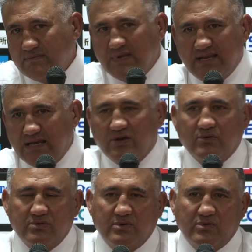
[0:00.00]
the
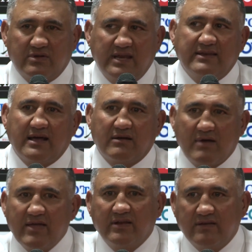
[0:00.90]
technical or the detail
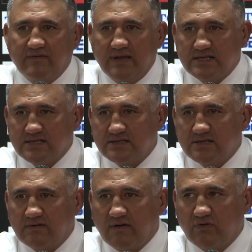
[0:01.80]
around the defence
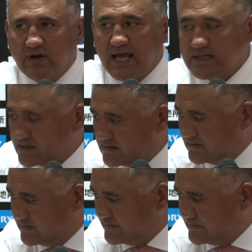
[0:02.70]
is I've already answered.